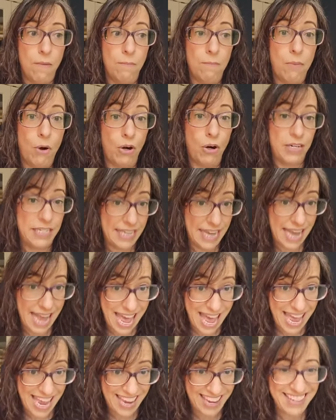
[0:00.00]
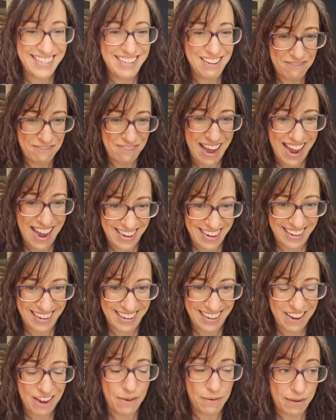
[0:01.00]
per day divided,
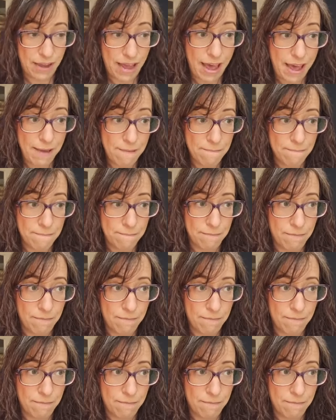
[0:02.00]
okay?